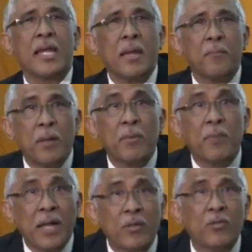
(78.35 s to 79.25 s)
It is
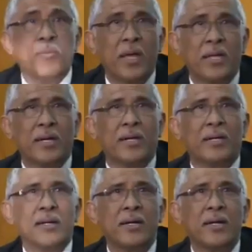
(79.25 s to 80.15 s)
understood that this
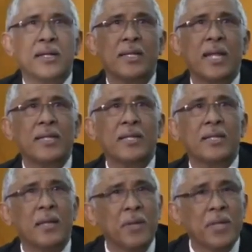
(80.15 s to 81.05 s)
has paralyzed the
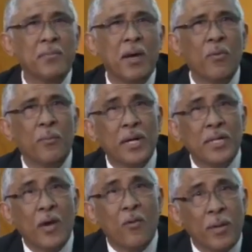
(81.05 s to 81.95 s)
MACC's
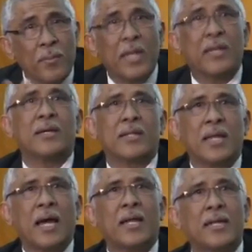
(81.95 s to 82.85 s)
probe on
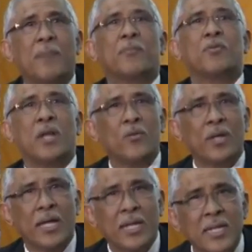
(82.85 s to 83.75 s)
SRC International
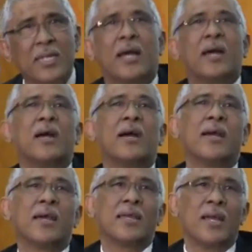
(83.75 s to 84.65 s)
Sendirian
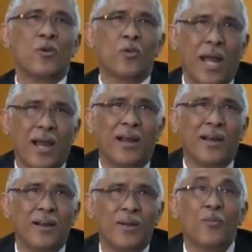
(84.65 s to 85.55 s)
Berhad, a
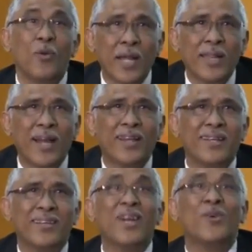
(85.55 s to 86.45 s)
former 1MDB
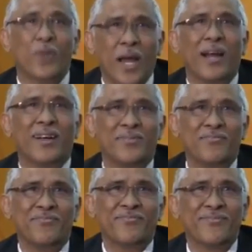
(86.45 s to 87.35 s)
subsidiary,
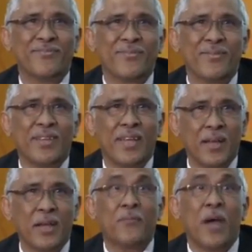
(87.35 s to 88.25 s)
before it was taken over